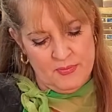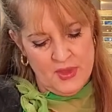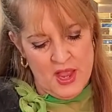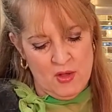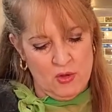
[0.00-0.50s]

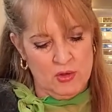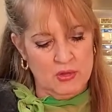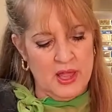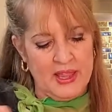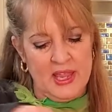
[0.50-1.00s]
Now,
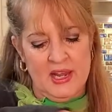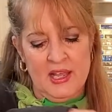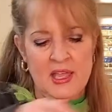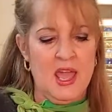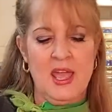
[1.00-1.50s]
like
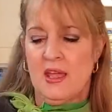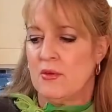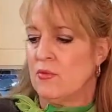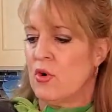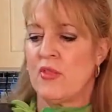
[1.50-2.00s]
any cake,
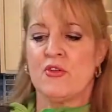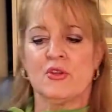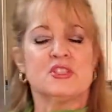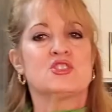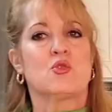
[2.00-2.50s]
whether
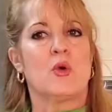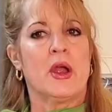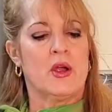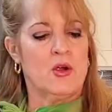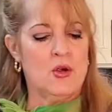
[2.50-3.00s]
it's
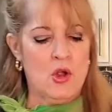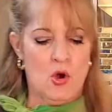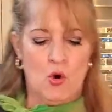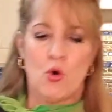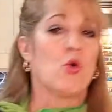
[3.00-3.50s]
square
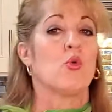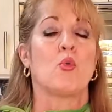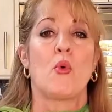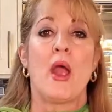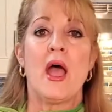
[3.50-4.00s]
or
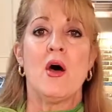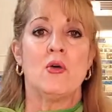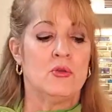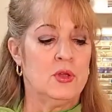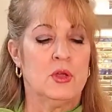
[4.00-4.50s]

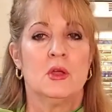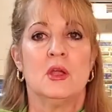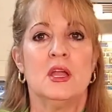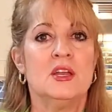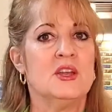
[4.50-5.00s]
round,
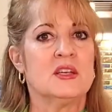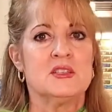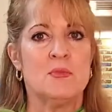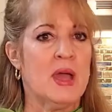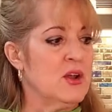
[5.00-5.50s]
it
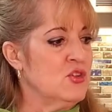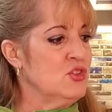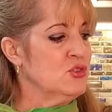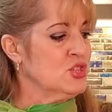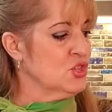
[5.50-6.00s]
doesn't matter.
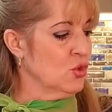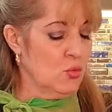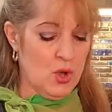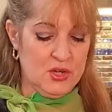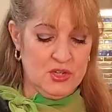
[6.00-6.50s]
You still
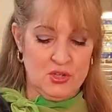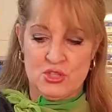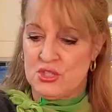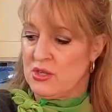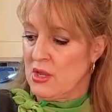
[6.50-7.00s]
want to
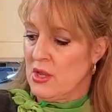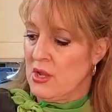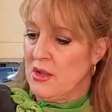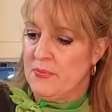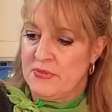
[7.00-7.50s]

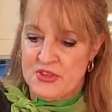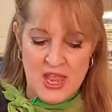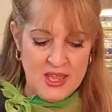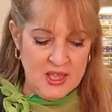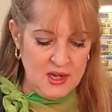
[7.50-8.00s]

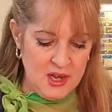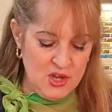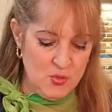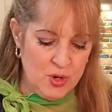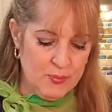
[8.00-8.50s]
take it
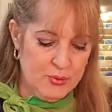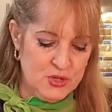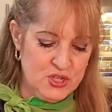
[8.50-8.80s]
and you want to push